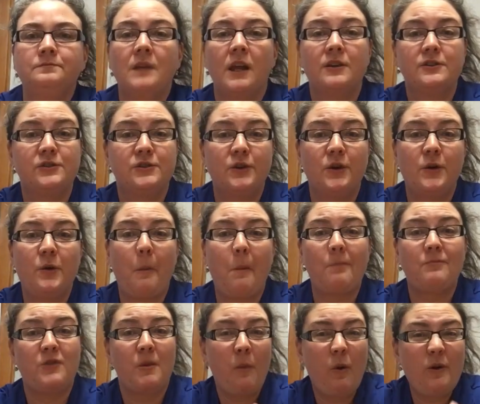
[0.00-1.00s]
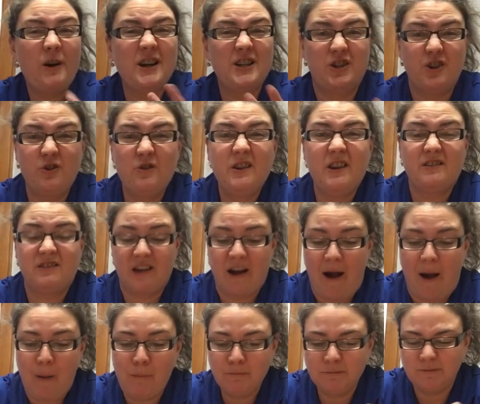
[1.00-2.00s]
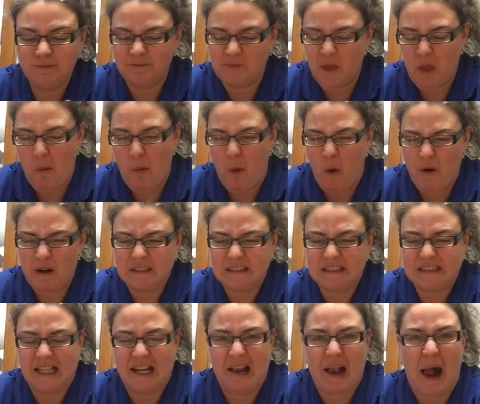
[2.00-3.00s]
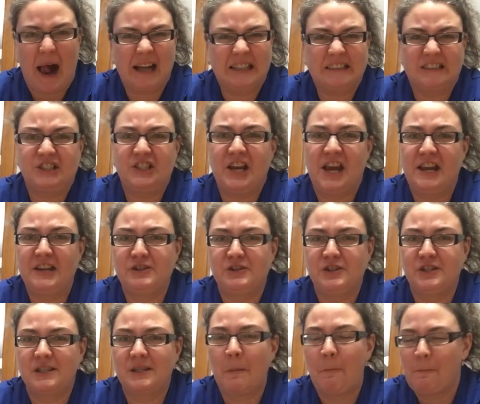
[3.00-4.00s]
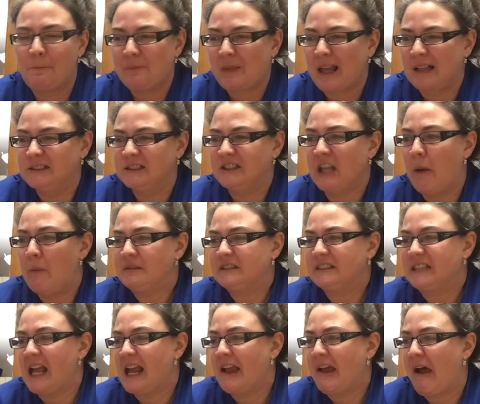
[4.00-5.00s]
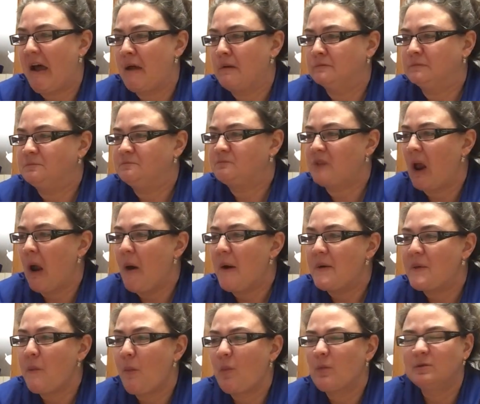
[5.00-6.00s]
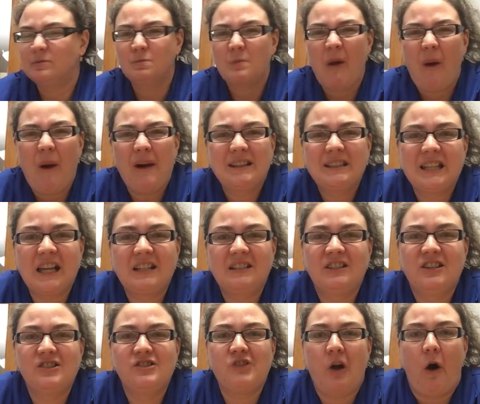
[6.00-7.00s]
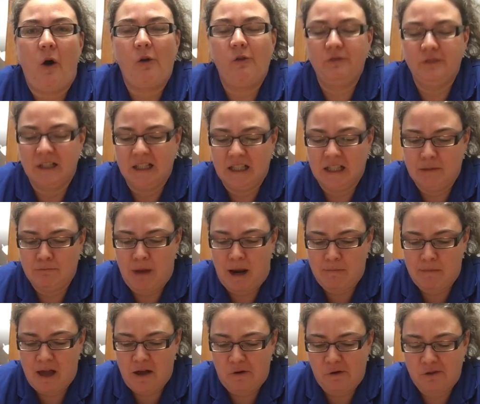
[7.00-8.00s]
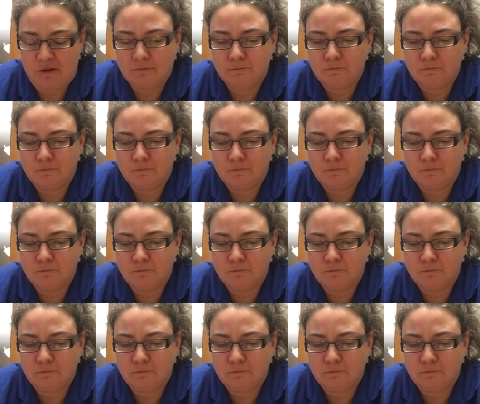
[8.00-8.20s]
So the more I chew this gum, the more it kind of changes. It's almost like it's like dissolving in my mouth